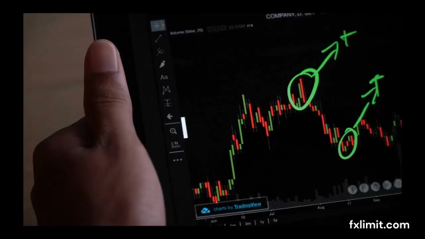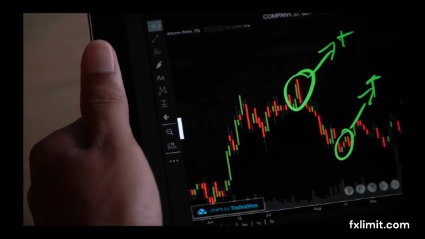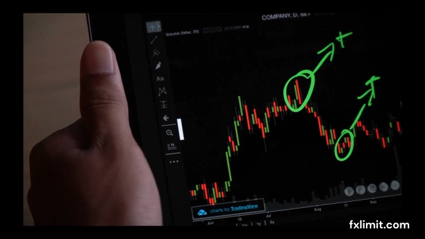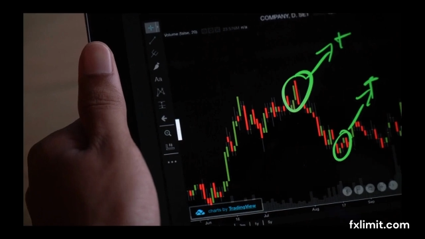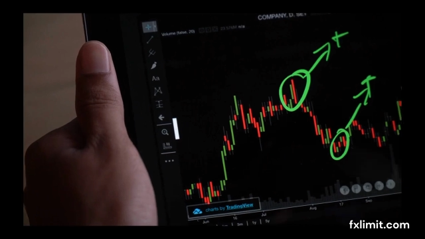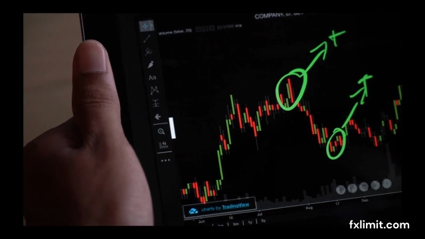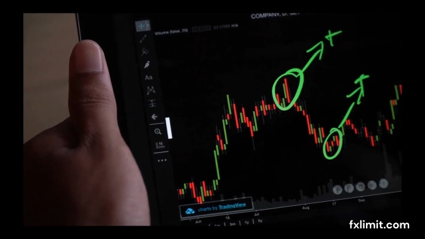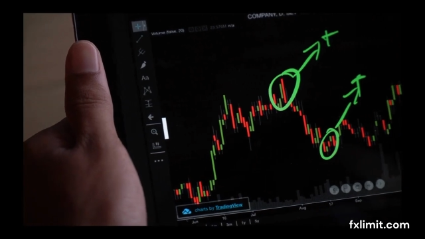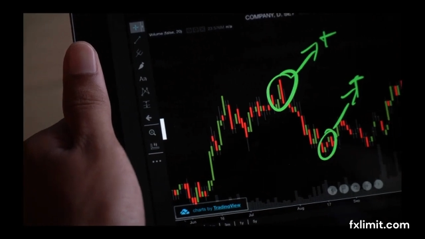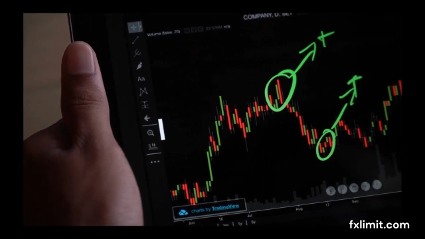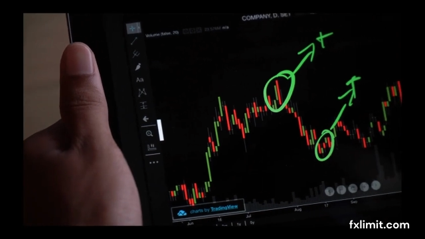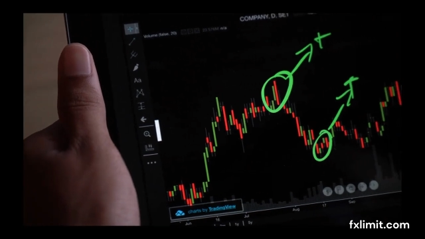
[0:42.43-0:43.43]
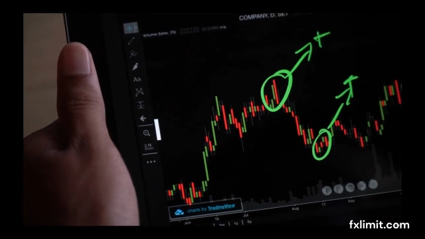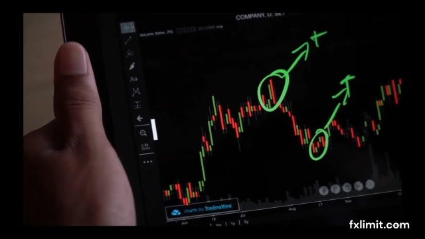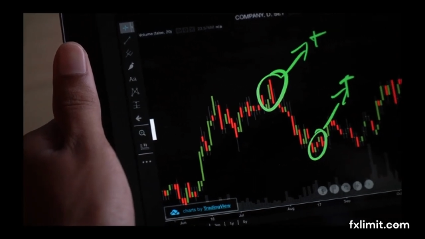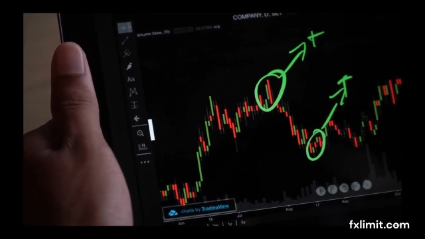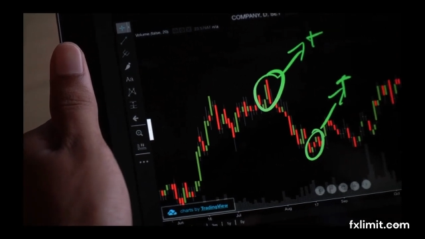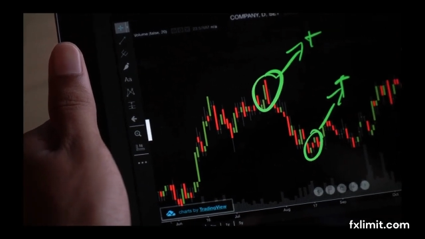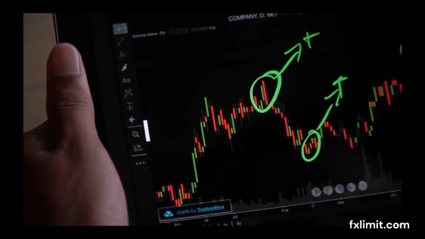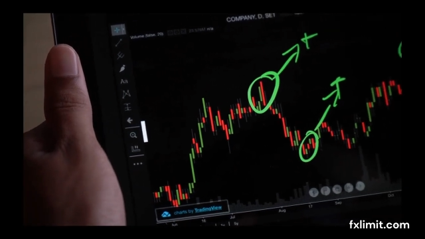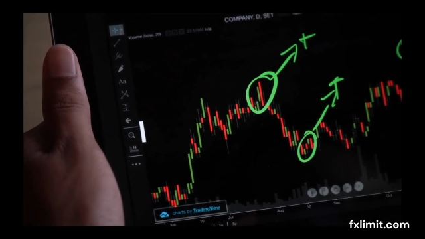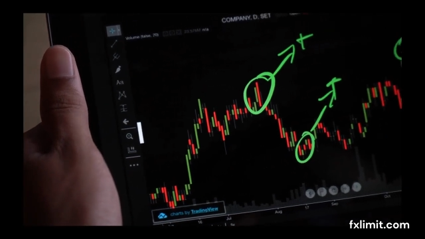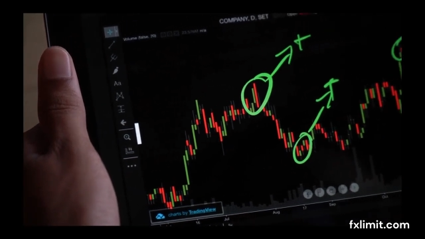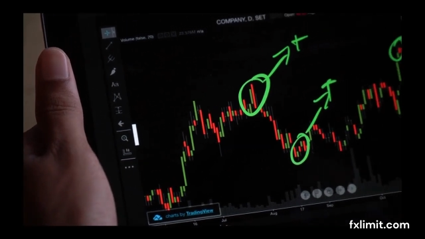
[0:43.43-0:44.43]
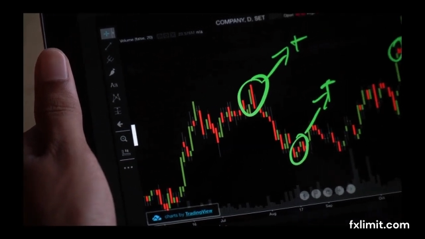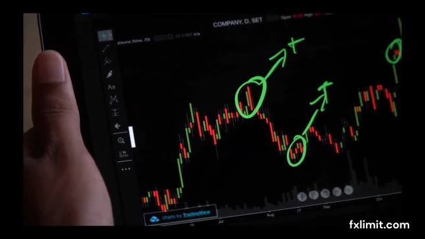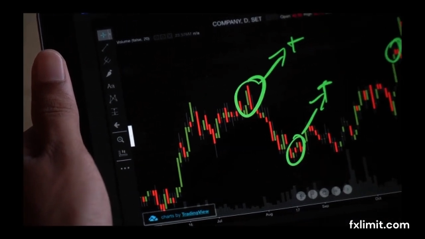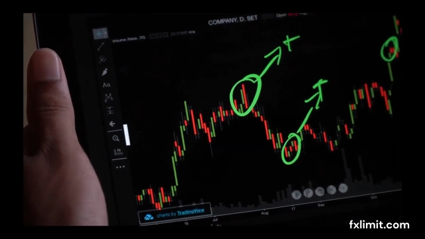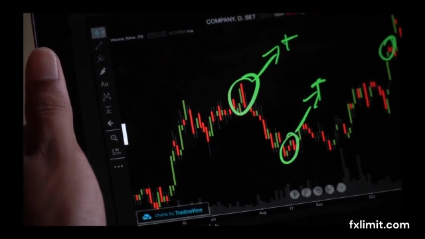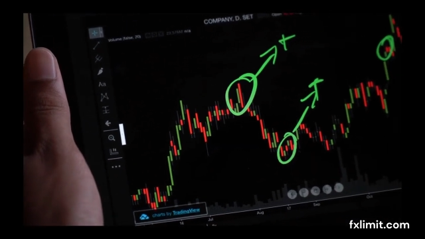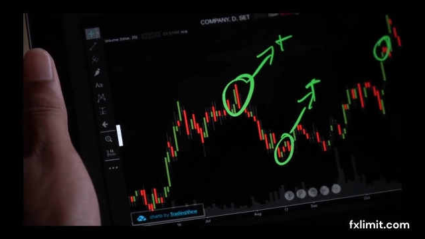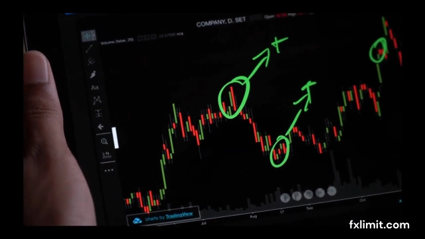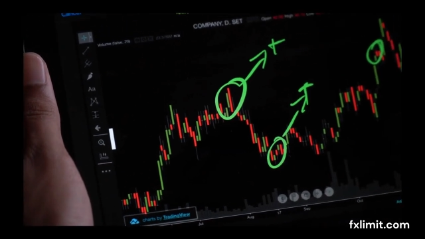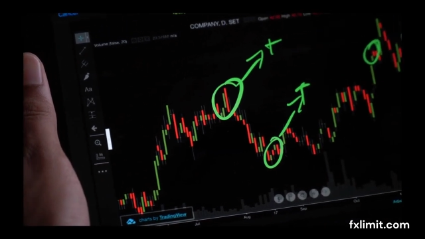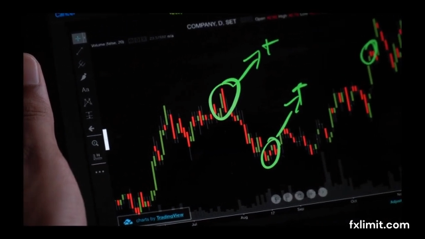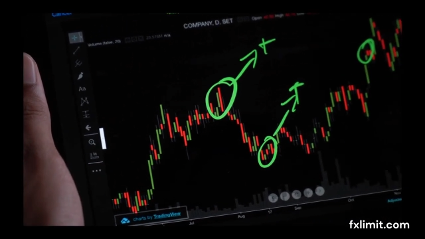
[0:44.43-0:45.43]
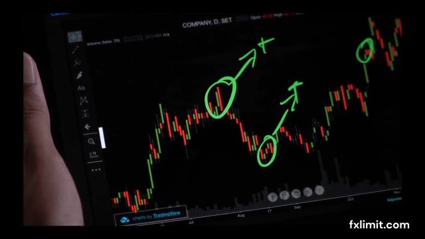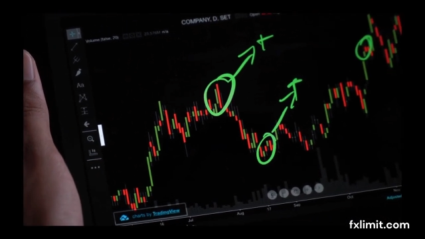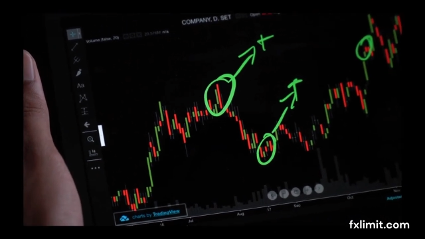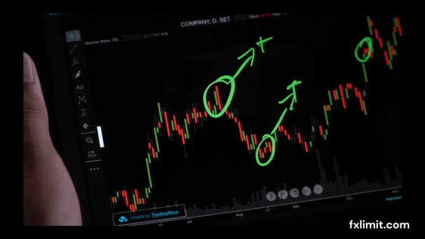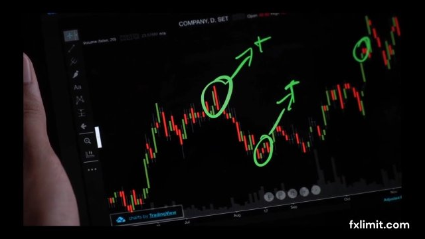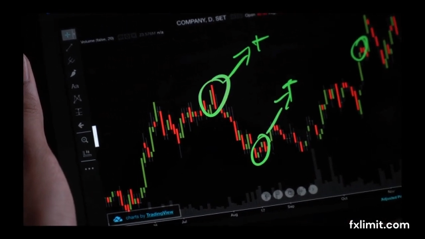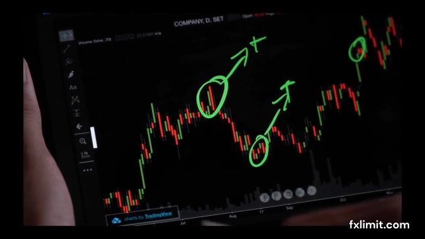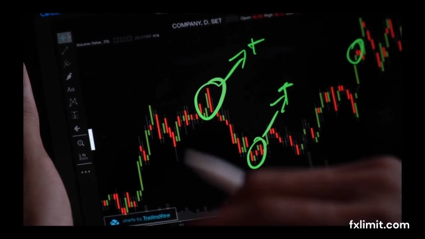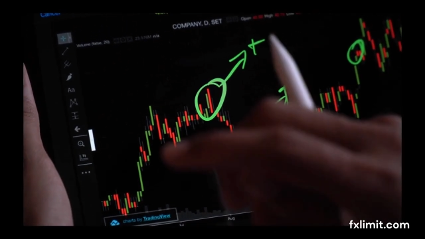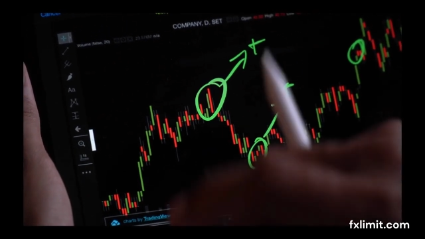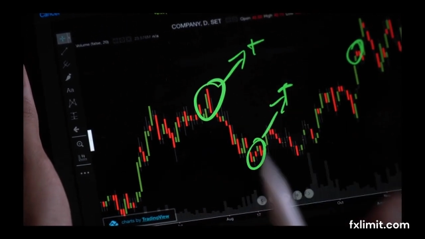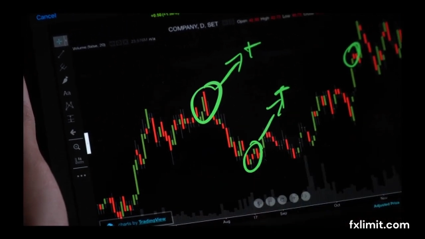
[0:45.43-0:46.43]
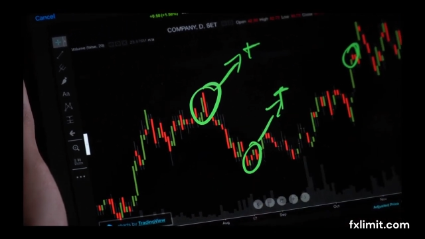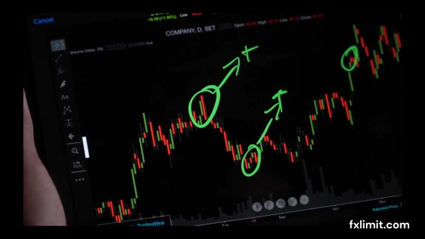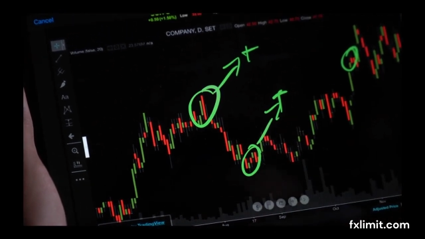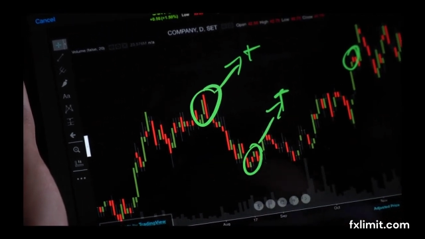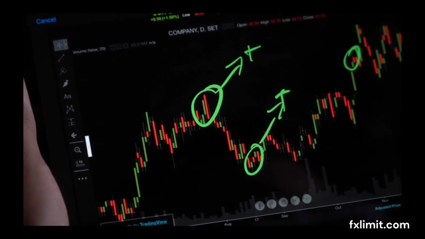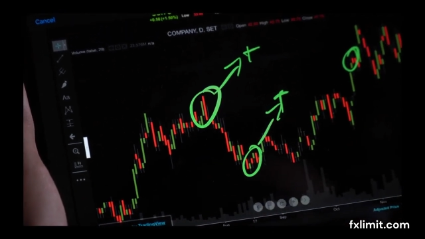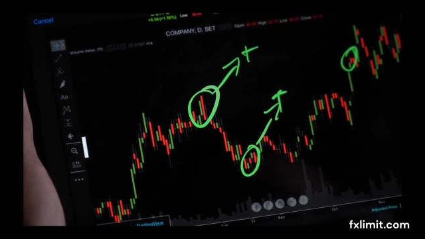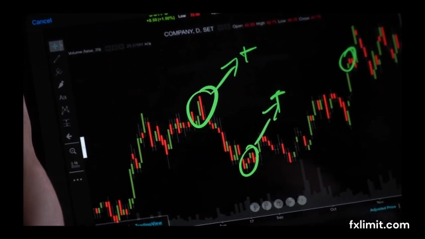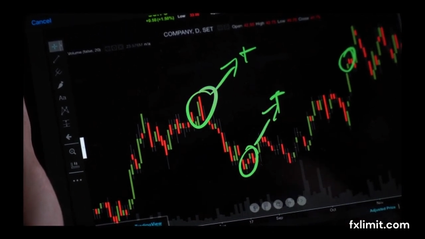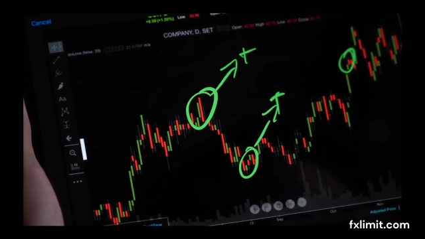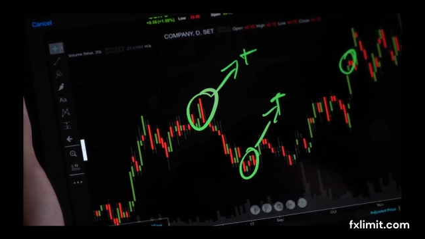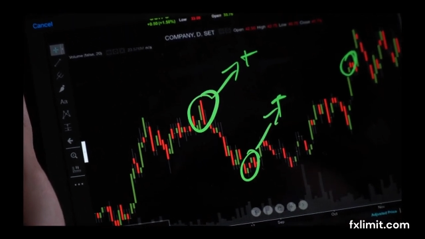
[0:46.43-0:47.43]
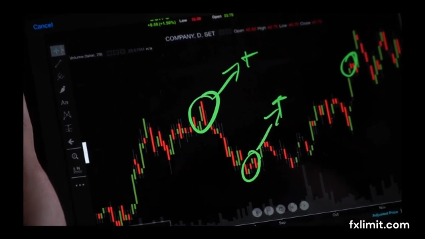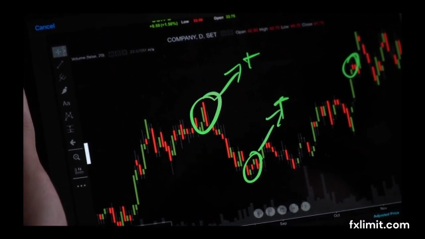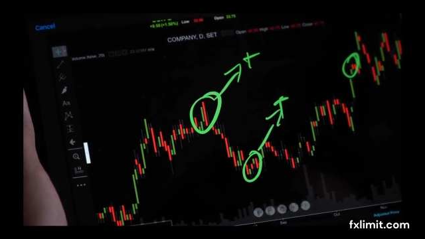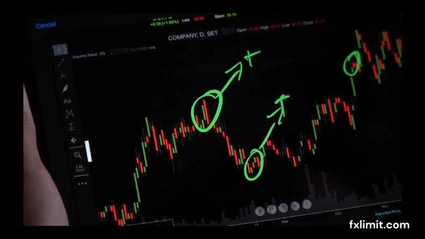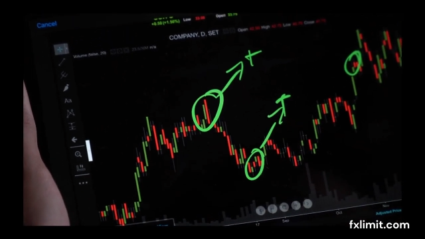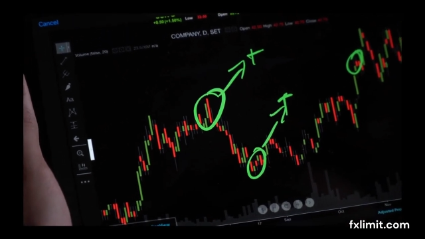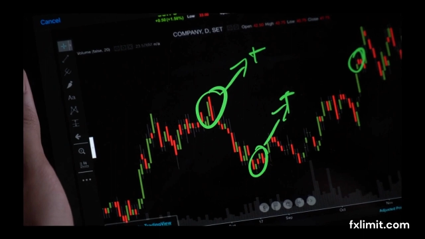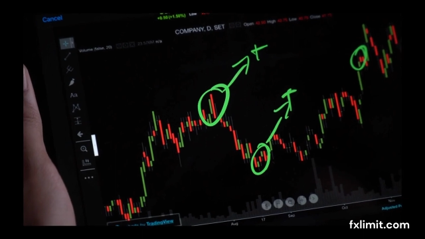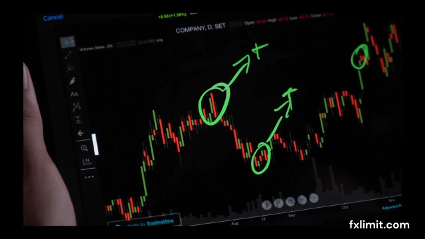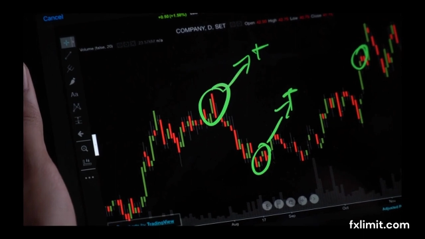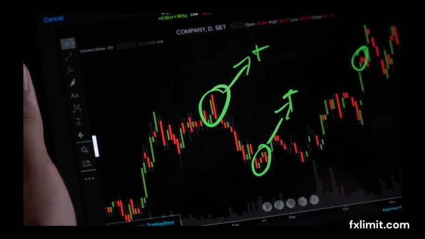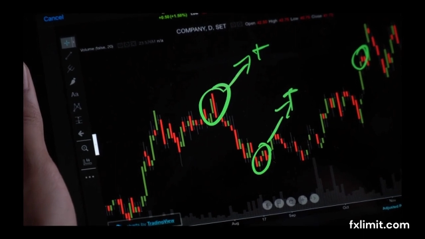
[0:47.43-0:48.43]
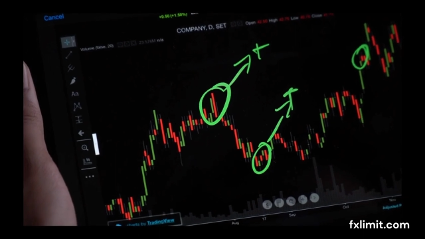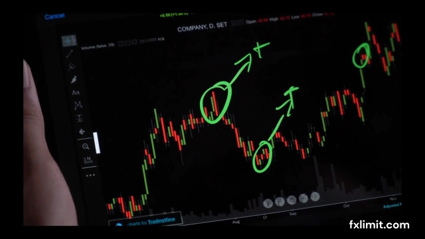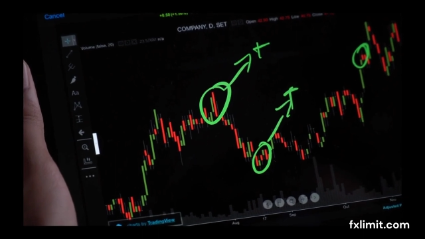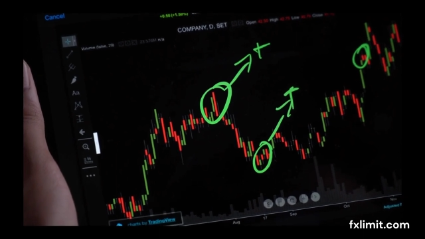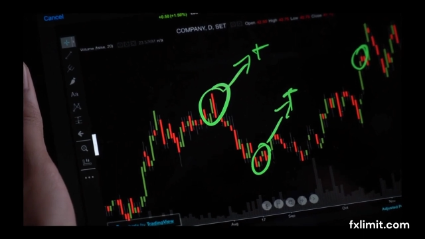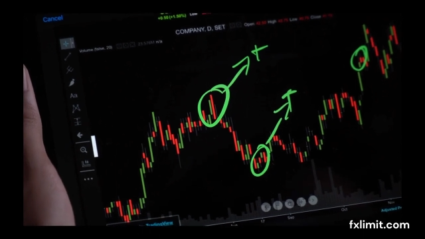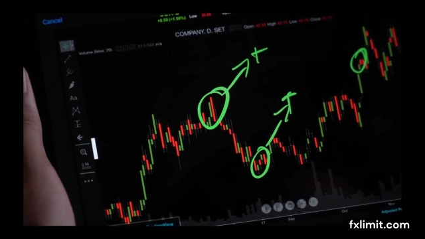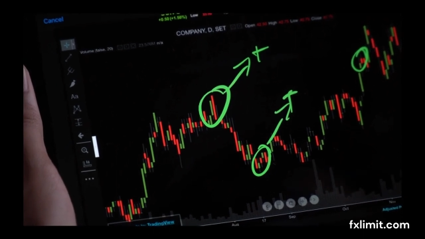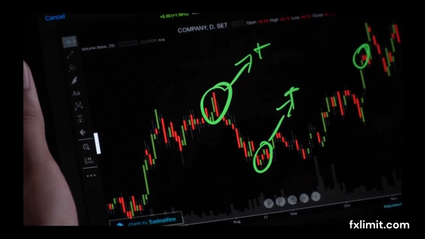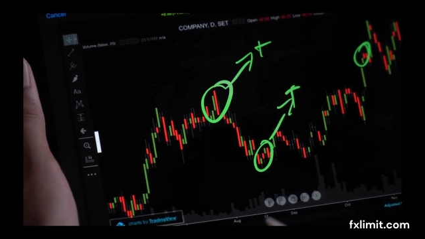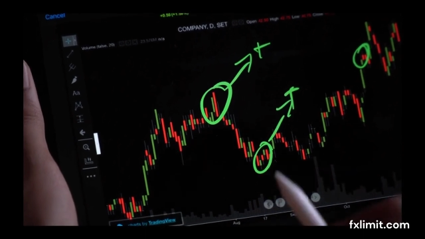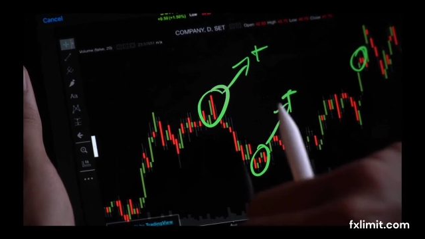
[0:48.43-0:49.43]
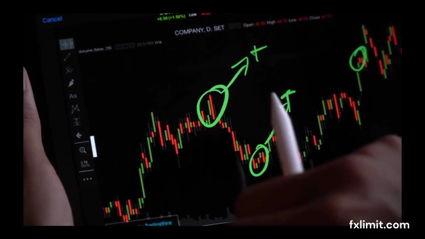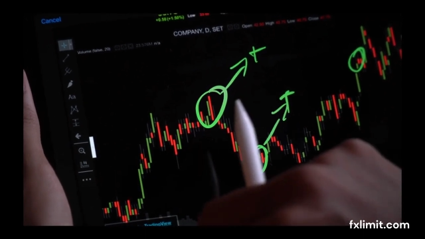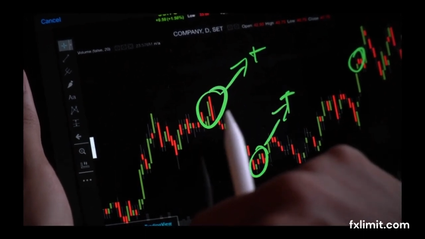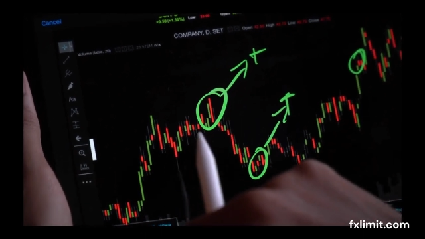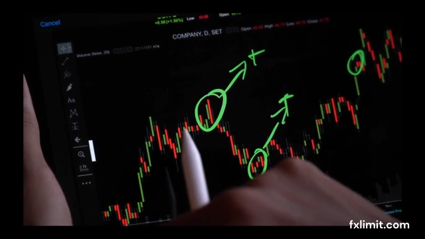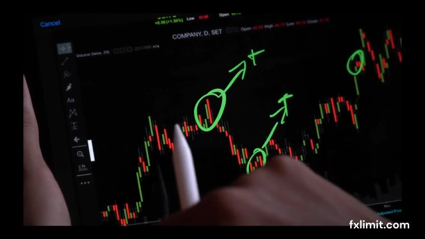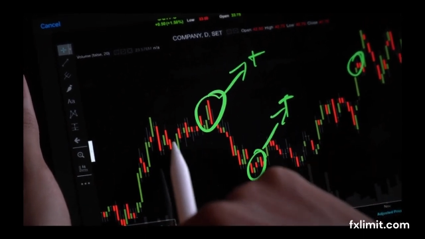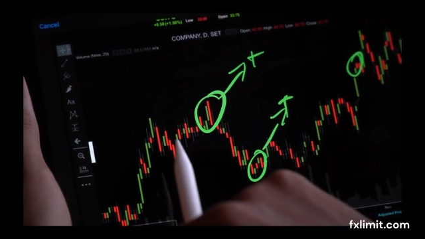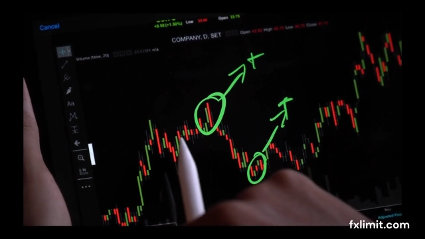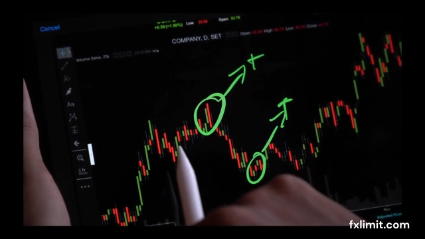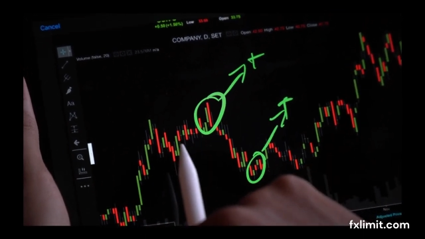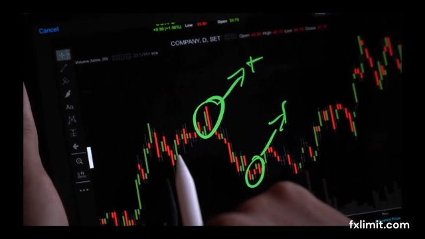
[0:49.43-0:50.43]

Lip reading: No face is visible, so there are no lips to read.